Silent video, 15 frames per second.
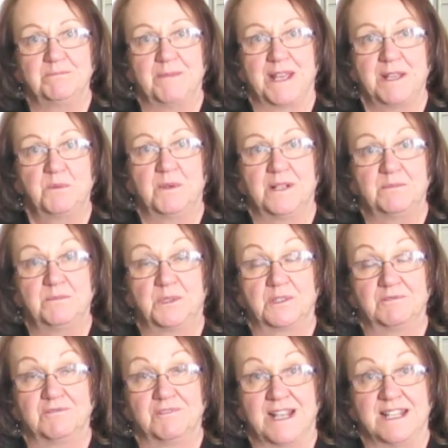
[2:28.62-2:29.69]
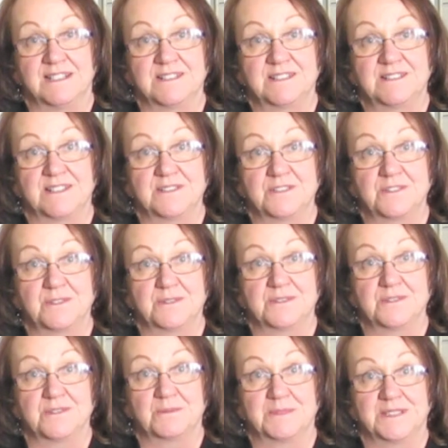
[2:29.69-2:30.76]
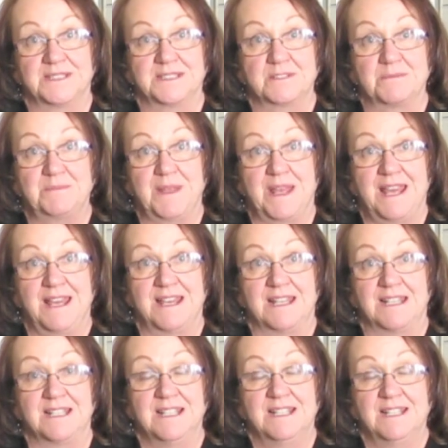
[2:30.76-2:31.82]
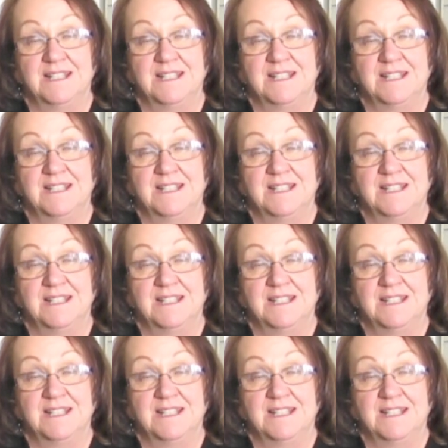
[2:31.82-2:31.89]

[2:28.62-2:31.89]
may want more rent than students are willing to pay.